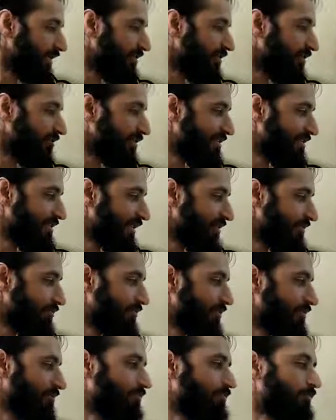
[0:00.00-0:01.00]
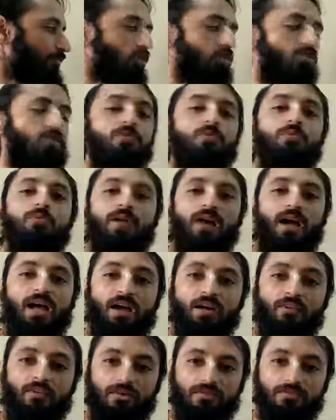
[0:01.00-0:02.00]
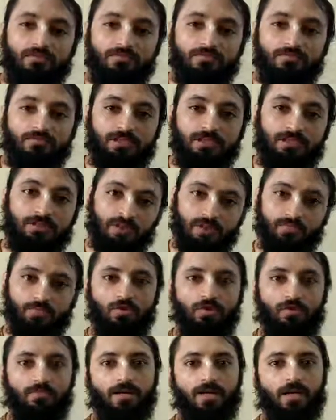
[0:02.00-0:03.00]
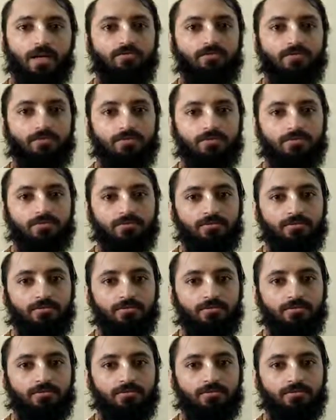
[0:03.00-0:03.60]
otherwise there will be Puradharma Bhayava, even more Bhayava.